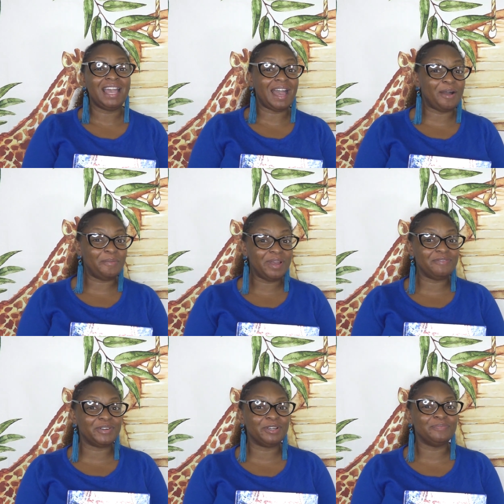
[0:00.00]

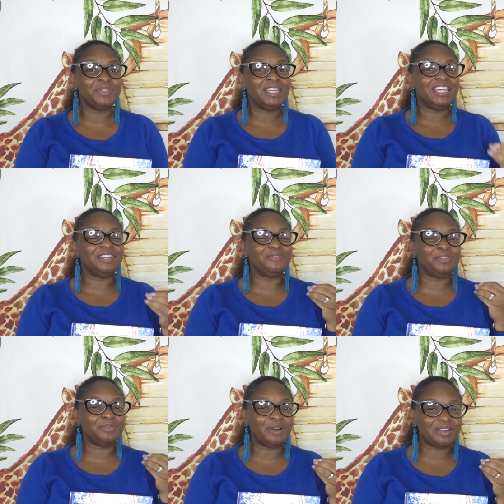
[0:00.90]
However, if
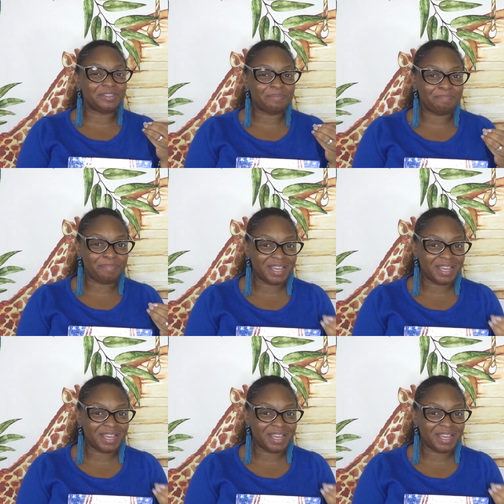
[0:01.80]
you are the